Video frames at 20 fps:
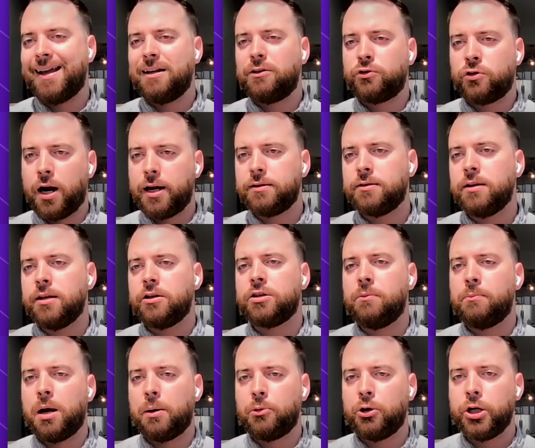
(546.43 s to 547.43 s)
translation
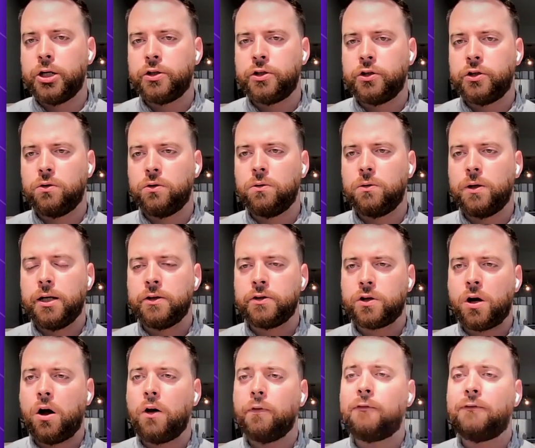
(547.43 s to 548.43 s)
memory to is
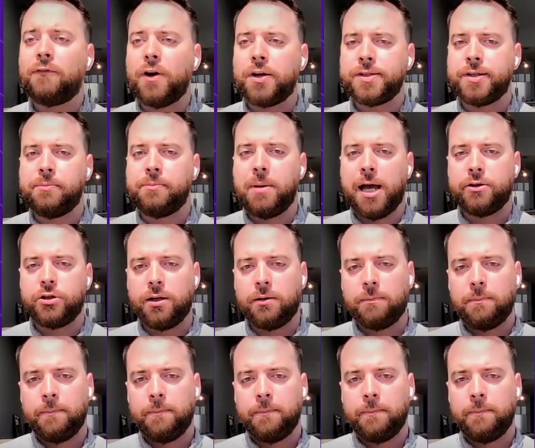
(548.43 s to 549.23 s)
called fuzzy matching.